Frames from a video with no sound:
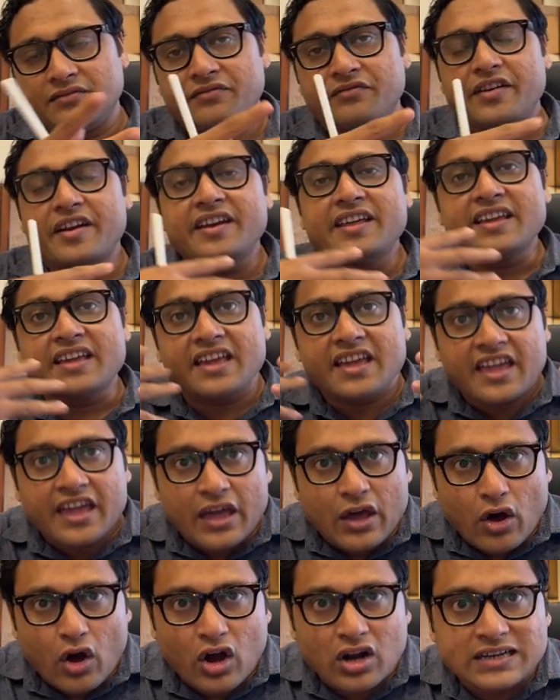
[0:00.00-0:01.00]
very
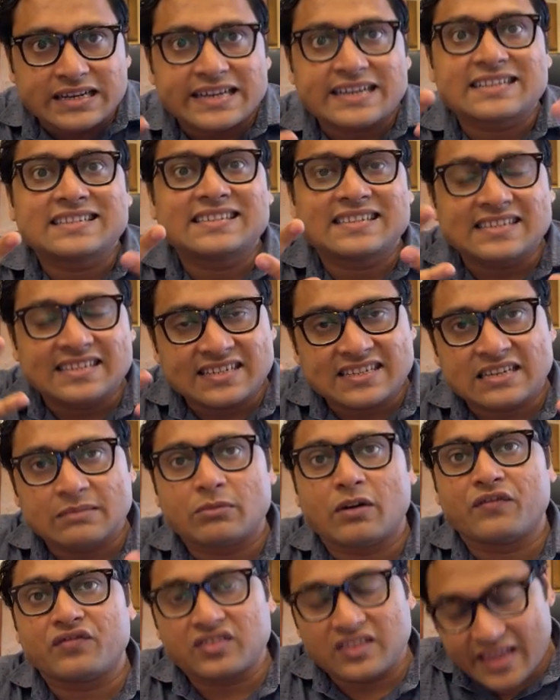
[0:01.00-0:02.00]
chaotic
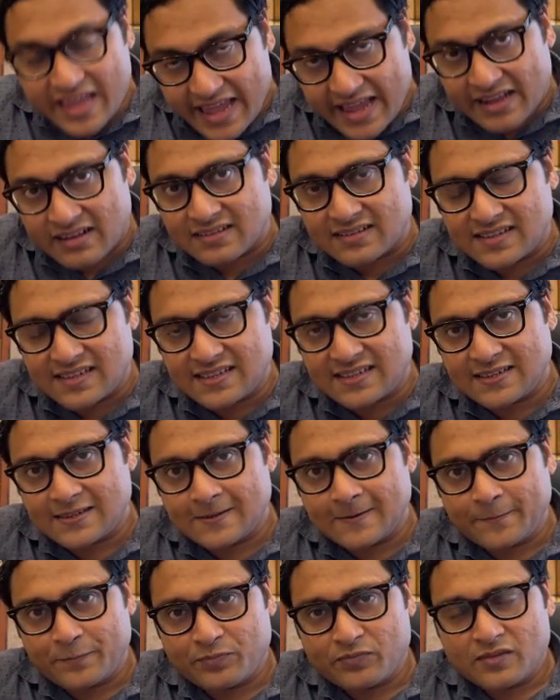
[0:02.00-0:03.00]
system of things
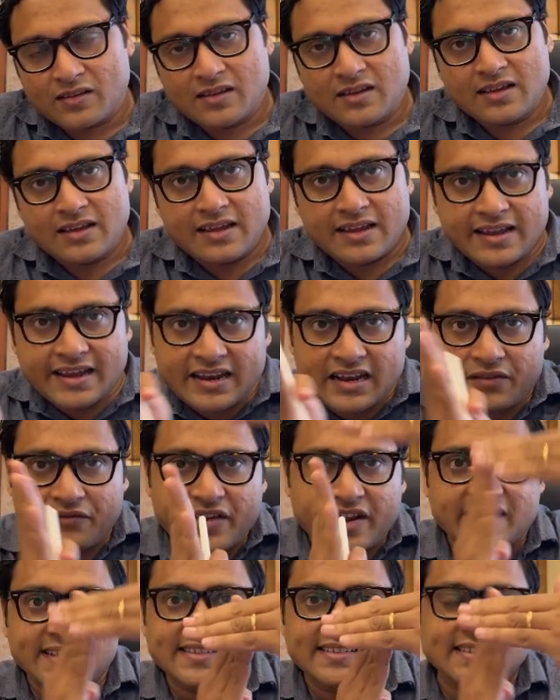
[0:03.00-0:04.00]
in a
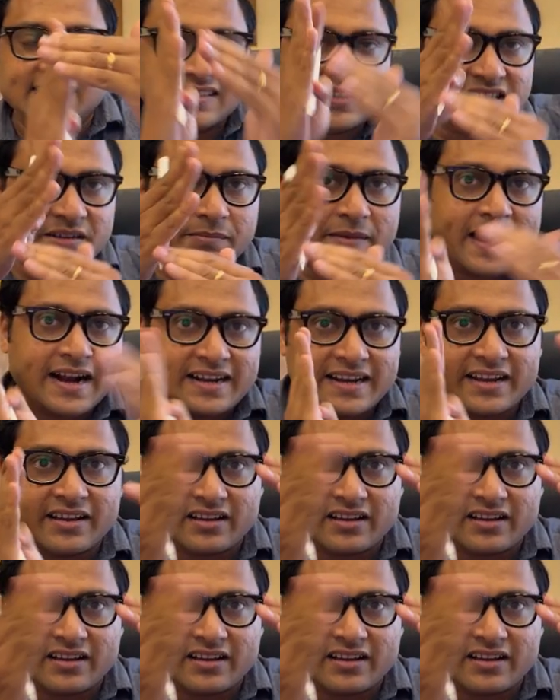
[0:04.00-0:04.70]
very systematic